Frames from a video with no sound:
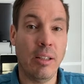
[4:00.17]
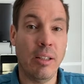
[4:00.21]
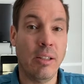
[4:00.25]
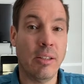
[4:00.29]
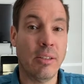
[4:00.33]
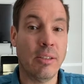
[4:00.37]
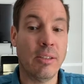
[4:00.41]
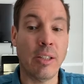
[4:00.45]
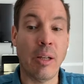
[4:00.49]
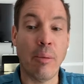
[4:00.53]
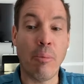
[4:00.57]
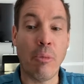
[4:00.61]

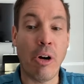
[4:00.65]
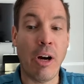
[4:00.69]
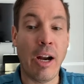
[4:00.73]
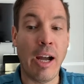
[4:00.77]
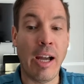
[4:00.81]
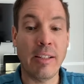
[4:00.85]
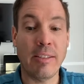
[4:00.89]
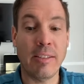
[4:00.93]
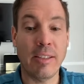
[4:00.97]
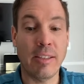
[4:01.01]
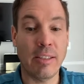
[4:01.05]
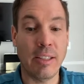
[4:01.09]

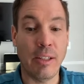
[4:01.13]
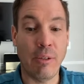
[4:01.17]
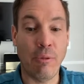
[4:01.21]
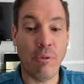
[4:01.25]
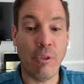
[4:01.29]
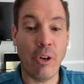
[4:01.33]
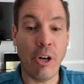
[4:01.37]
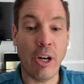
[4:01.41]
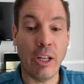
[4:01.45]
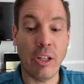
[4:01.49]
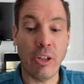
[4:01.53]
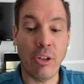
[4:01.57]
Summarizes it
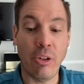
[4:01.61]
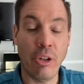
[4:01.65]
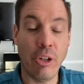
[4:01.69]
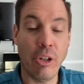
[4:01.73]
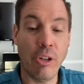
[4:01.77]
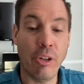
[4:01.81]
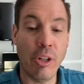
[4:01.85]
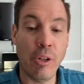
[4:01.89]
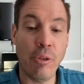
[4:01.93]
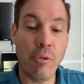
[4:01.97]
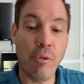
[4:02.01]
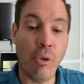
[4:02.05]
very
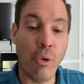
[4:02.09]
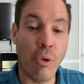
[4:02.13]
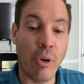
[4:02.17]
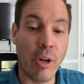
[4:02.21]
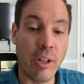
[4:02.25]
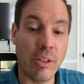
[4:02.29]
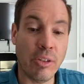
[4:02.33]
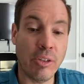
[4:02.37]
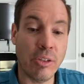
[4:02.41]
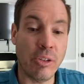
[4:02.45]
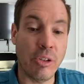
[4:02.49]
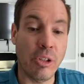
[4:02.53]
clearly for
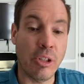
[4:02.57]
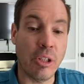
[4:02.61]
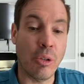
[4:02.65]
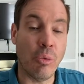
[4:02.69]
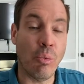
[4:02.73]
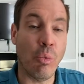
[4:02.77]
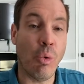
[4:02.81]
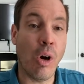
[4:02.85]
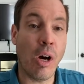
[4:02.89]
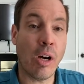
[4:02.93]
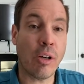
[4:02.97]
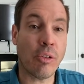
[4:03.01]
us. You
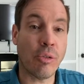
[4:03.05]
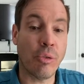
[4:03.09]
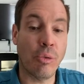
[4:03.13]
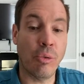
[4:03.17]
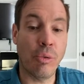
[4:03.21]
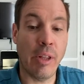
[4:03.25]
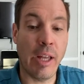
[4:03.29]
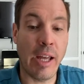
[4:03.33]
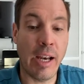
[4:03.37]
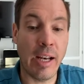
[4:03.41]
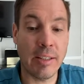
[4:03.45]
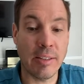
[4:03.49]
can walk through
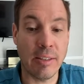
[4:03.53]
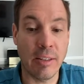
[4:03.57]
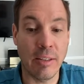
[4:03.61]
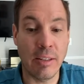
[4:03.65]
that as a